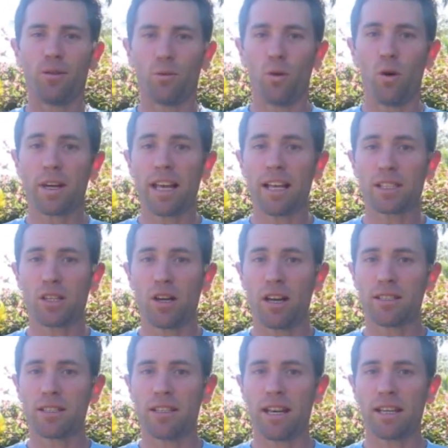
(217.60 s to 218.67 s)
Walk
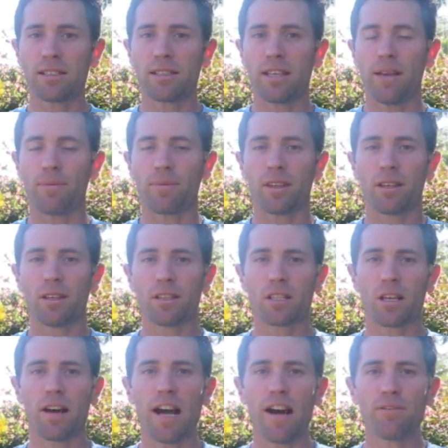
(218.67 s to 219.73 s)
outside is the next step.
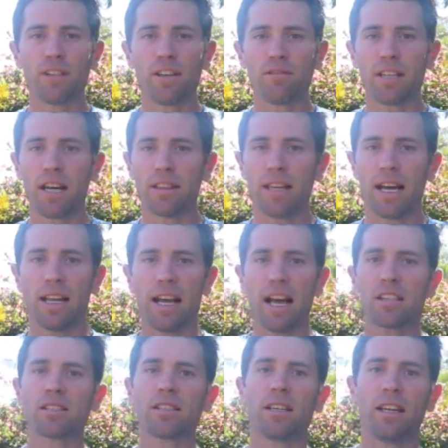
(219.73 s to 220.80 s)
So after you've done that,
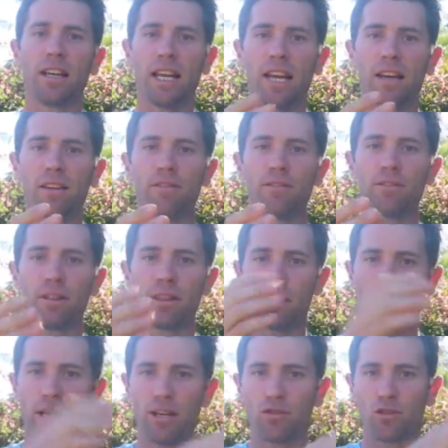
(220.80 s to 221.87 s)
actually leave
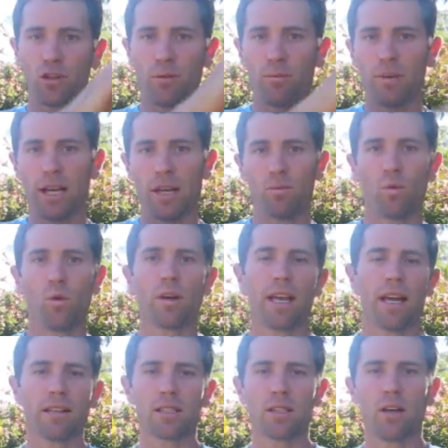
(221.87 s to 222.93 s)
the bedroom and walk
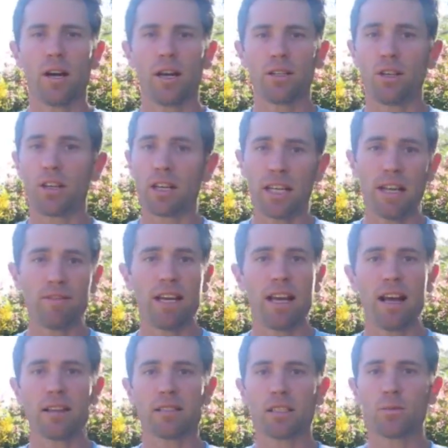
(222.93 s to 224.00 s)
outside. You can leave the
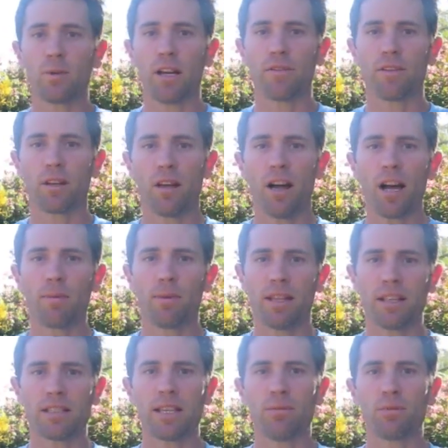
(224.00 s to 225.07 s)
house as well if you like, but
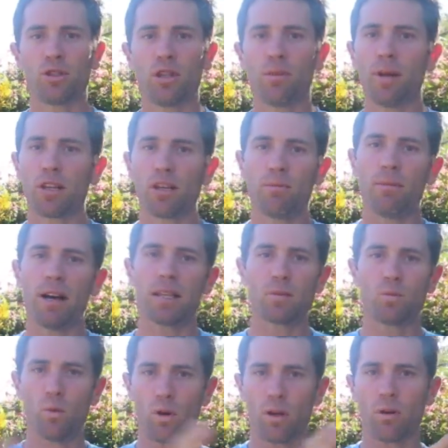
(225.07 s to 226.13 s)
that's up to you. But you
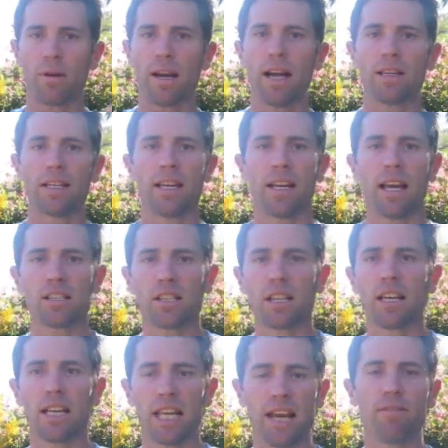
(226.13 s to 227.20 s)
must walk around and
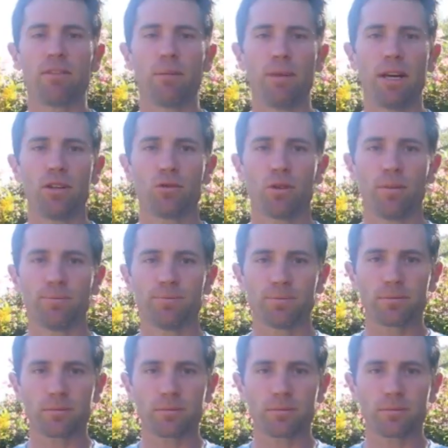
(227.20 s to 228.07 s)
actually leave the bedroom.